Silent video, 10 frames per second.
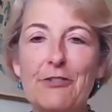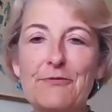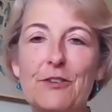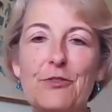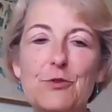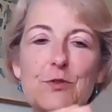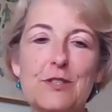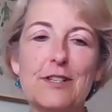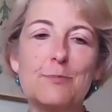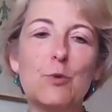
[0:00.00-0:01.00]
a
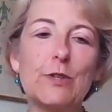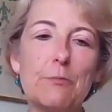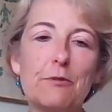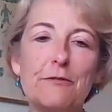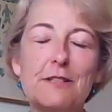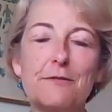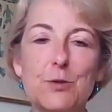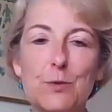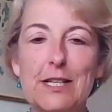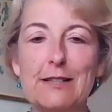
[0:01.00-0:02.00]
small number of
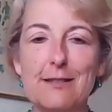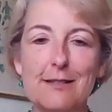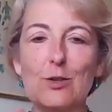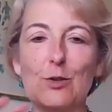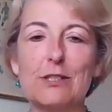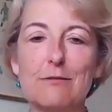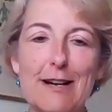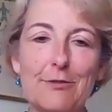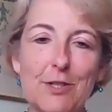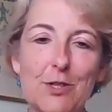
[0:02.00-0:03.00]
individual sensors dotted
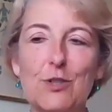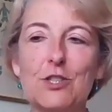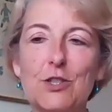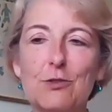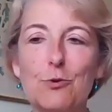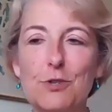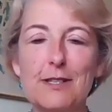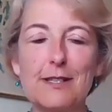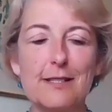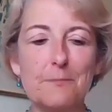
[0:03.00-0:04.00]
around a structure or a
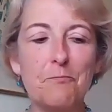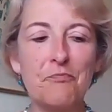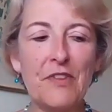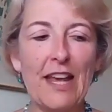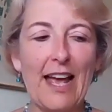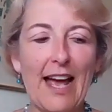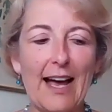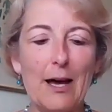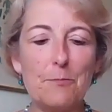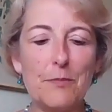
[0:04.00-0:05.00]
system.
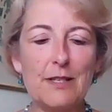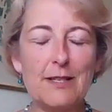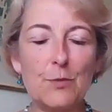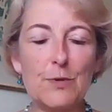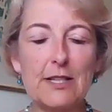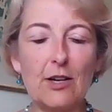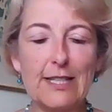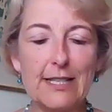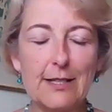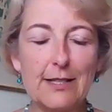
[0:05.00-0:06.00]
So we're
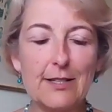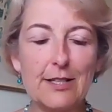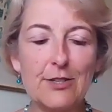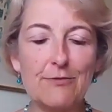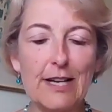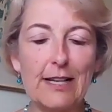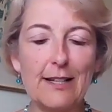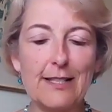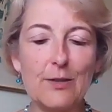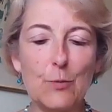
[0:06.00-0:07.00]
starting to
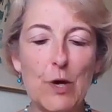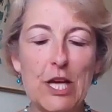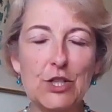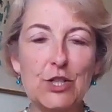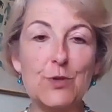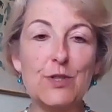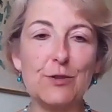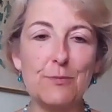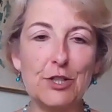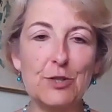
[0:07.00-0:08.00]
realize that we can do
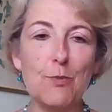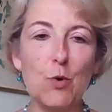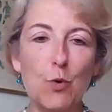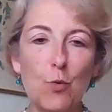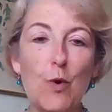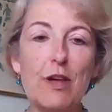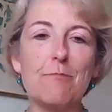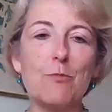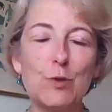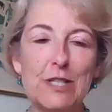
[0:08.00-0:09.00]
so much more with
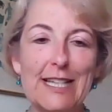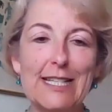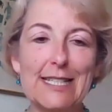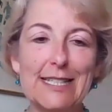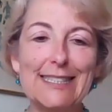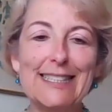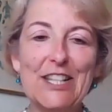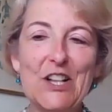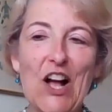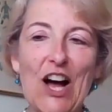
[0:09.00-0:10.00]
more data.
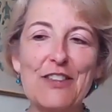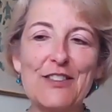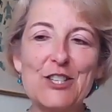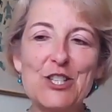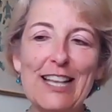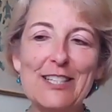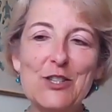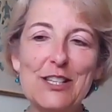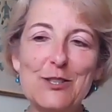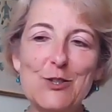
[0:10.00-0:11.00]
I think the challenge
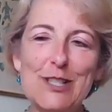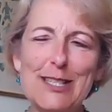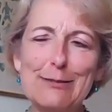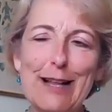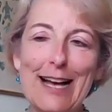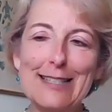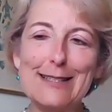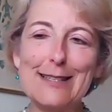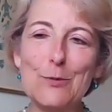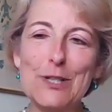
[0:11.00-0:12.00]
the industry still has
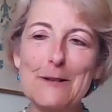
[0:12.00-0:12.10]
is that